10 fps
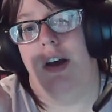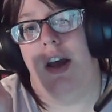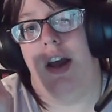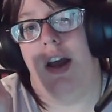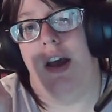
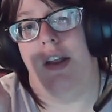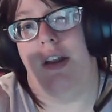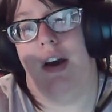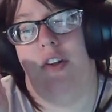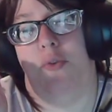And then
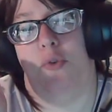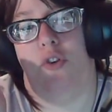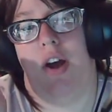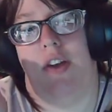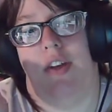the others will
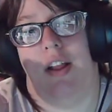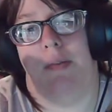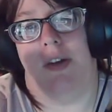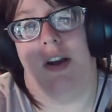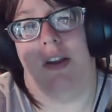try and take
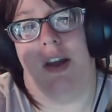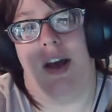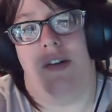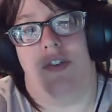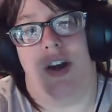them down on the
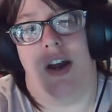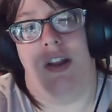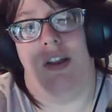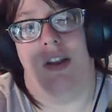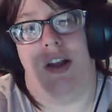outside,
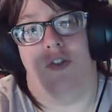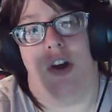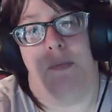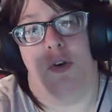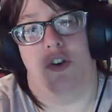and then they can
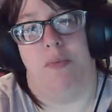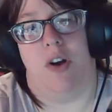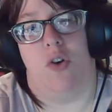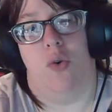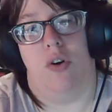try and push them in
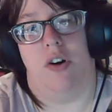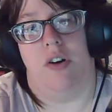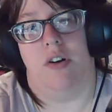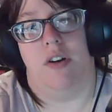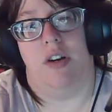a
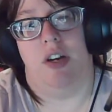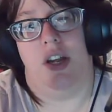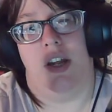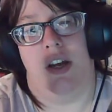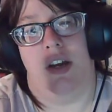corner,
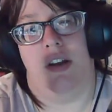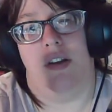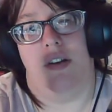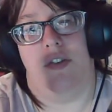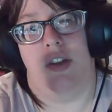
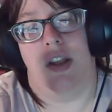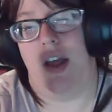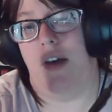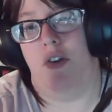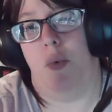and then they
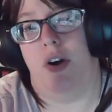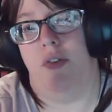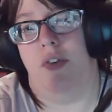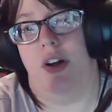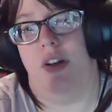have nowhere to
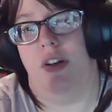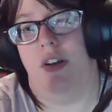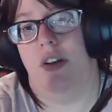run.